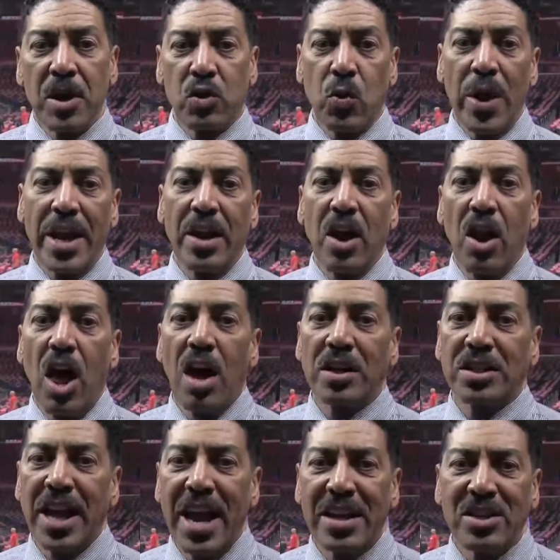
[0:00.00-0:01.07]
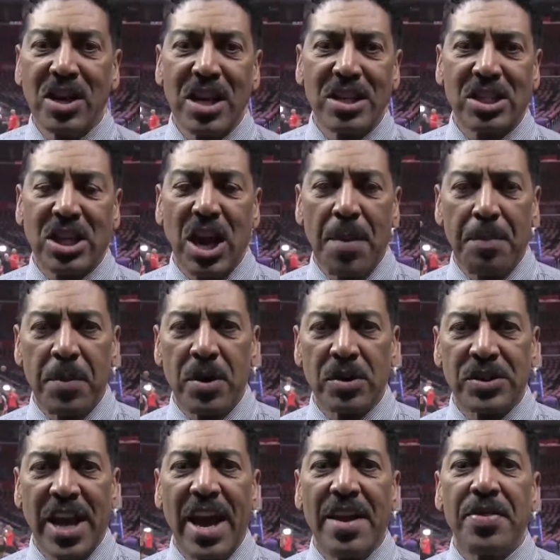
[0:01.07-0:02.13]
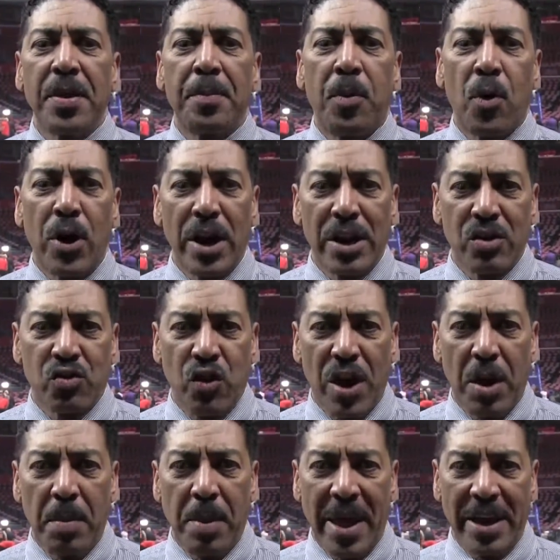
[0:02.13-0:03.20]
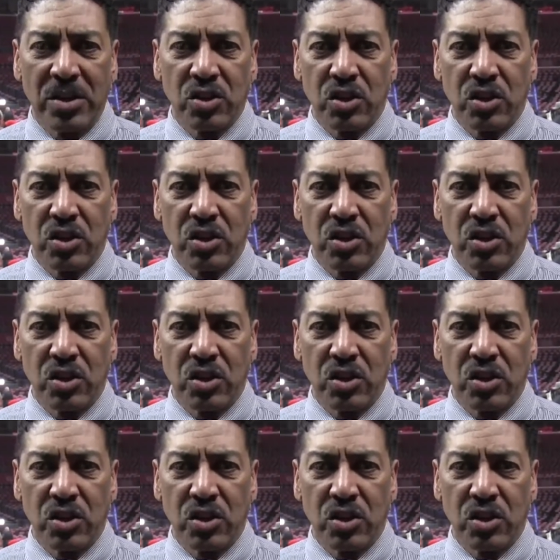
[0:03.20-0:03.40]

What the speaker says: between the Los Angeles Clippers and the Portland Trail Blazers.